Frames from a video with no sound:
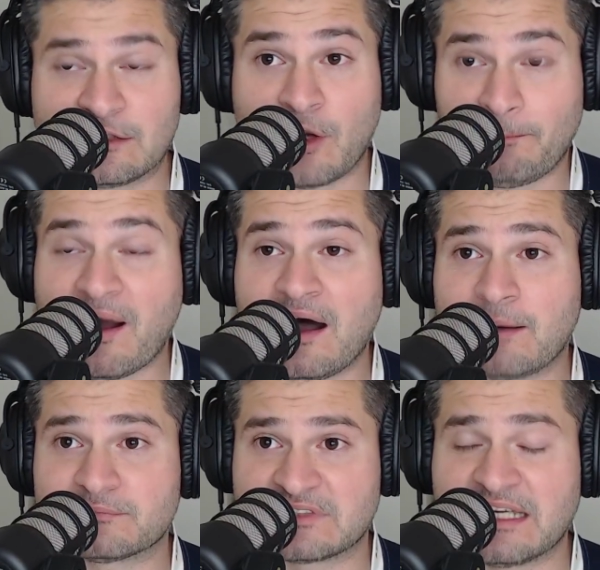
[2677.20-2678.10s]
got
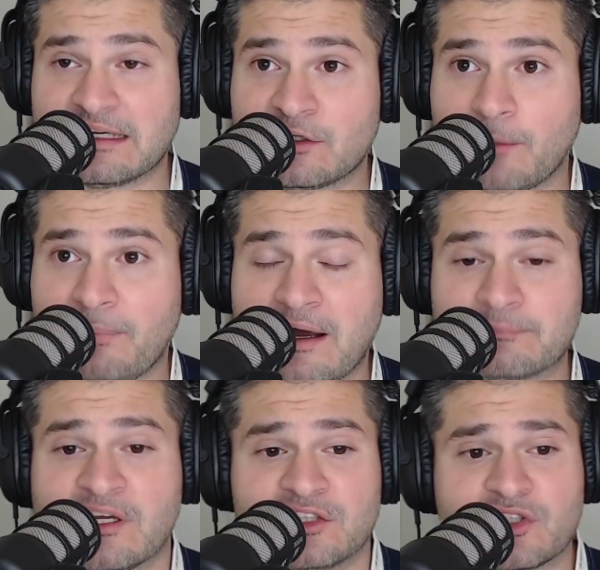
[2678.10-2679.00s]
palmed. Yeah, he got palmed.
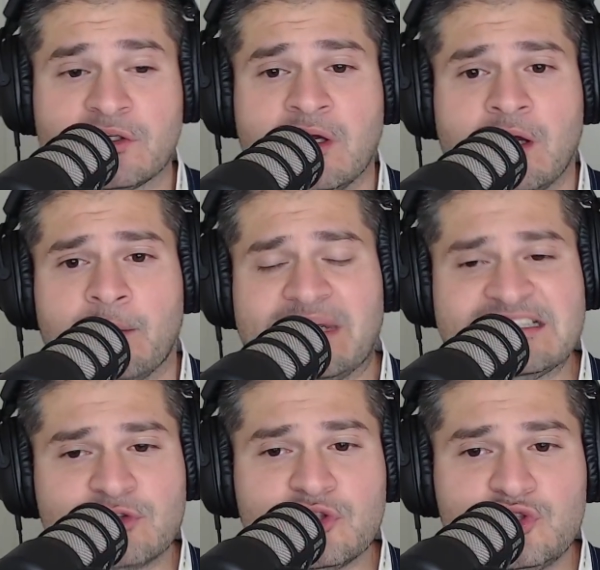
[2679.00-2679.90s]
So he's
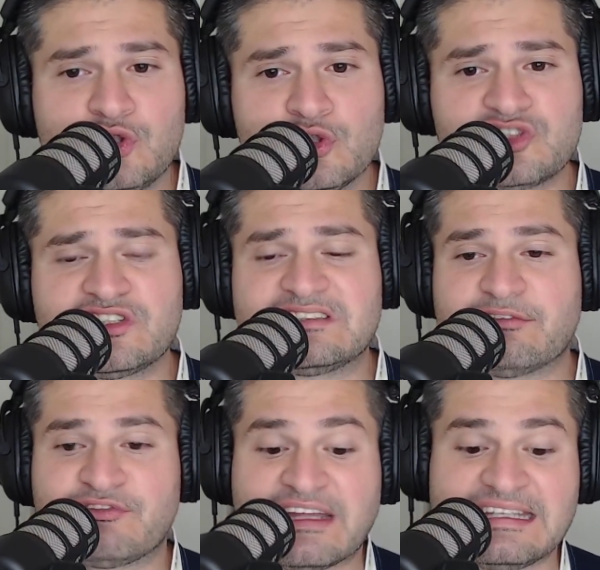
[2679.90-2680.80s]
not used to
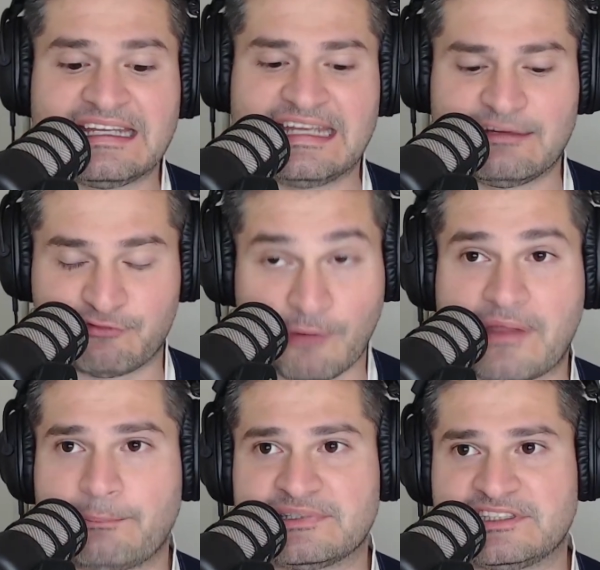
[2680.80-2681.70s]
defending from
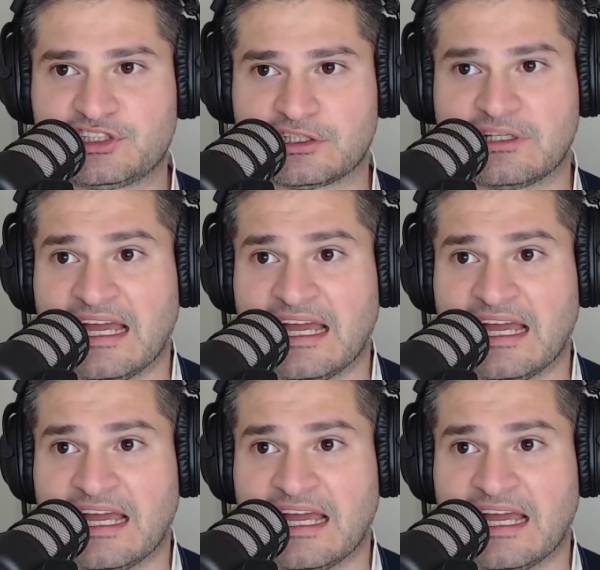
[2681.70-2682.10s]
that position.